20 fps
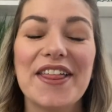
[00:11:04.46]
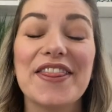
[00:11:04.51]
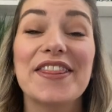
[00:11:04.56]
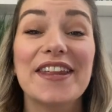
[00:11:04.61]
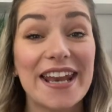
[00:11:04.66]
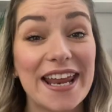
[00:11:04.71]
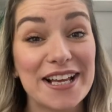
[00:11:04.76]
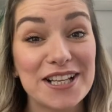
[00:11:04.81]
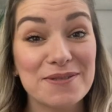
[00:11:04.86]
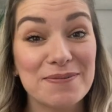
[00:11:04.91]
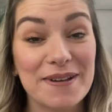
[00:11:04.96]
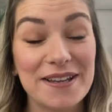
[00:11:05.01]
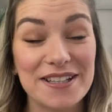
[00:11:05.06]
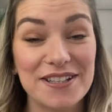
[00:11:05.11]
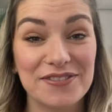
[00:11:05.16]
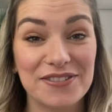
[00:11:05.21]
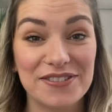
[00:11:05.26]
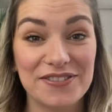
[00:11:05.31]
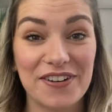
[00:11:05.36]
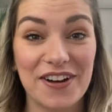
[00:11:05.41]
the next piece
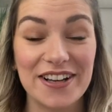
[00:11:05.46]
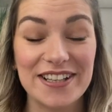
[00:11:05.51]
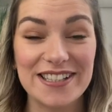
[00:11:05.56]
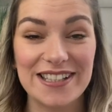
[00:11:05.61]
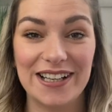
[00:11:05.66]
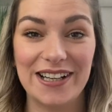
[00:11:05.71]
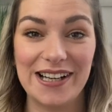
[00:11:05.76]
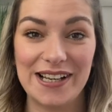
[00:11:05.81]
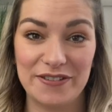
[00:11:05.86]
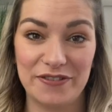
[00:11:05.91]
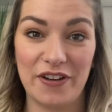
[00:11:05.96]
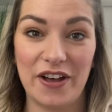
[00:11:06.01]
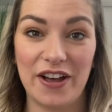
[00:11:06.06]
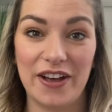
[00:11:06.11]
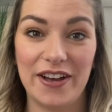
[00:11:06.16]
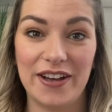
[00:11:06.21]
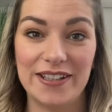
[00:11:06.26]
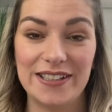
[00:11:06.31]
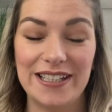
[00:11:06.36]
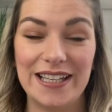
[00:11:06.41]
of advice that I have
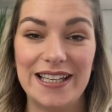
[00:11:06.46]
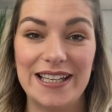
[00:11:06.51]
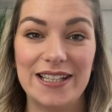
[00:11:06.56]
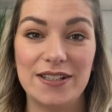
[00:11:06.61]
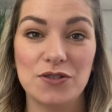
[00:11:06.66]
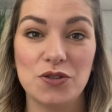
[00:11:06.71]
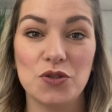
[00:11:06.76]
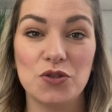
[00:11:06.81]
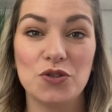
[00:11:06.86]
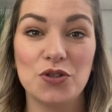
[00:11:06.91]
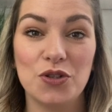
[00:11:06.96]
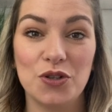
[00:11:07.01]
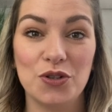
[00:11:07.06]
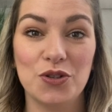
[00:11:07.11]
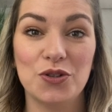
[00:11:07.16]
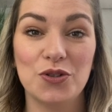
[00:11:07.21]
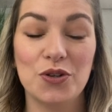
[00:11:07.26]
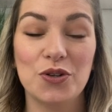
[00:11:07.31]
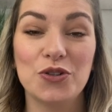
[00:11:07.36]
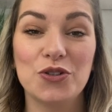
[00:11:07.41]
heard is
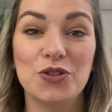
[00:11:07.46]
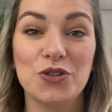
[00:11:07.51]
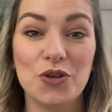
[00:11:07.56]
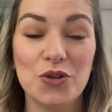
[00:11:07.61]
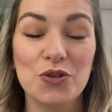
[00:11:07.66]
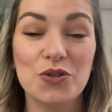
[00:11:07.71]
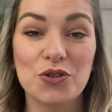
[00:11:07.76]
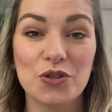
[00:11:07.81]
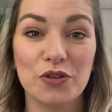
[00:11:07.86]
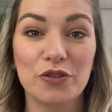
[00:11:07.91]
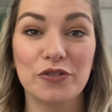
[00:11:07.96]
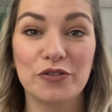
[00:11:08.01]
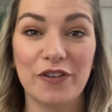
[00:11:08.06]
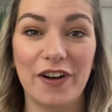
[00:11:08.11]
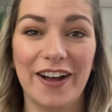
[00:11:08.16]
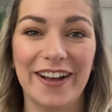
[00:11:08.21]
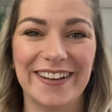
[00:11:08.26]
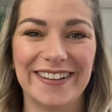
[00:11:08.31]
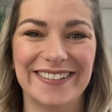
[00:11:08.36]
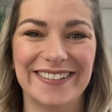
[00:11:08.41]
to use your phone.